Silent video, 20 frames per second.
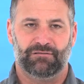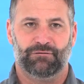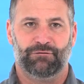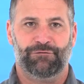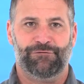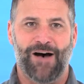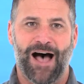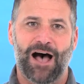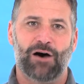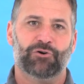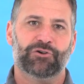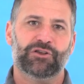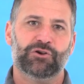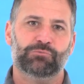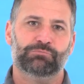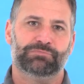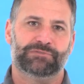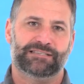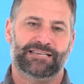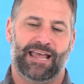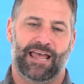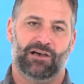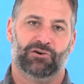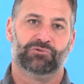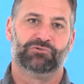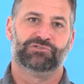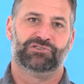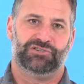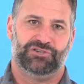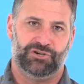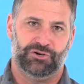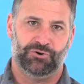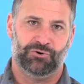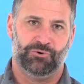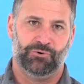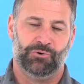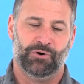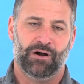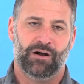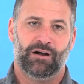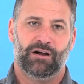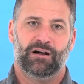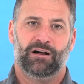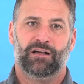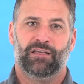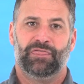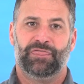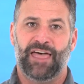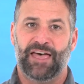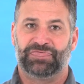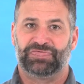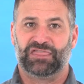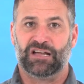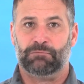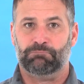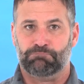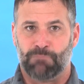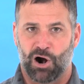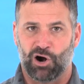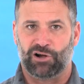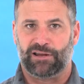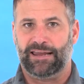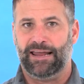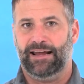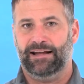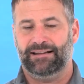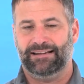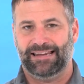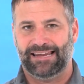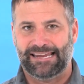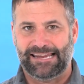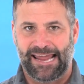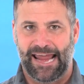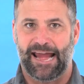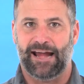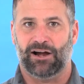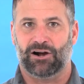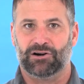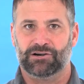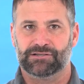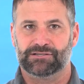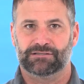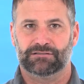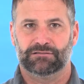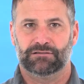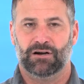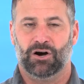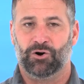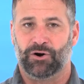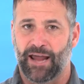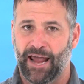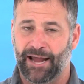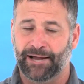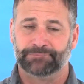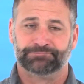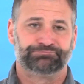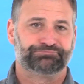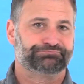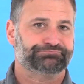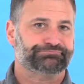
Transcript: Volume tells you that the market cares, okay?